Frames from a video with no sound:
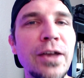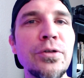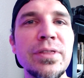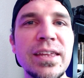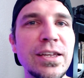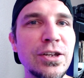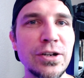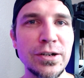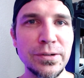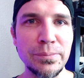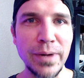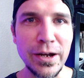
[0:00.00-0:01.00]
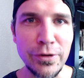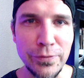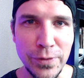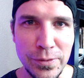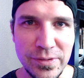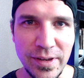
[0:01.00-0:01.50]
don't think your
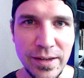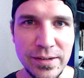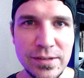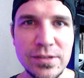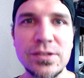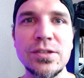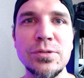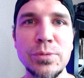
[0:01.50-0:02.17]
microphone's on. You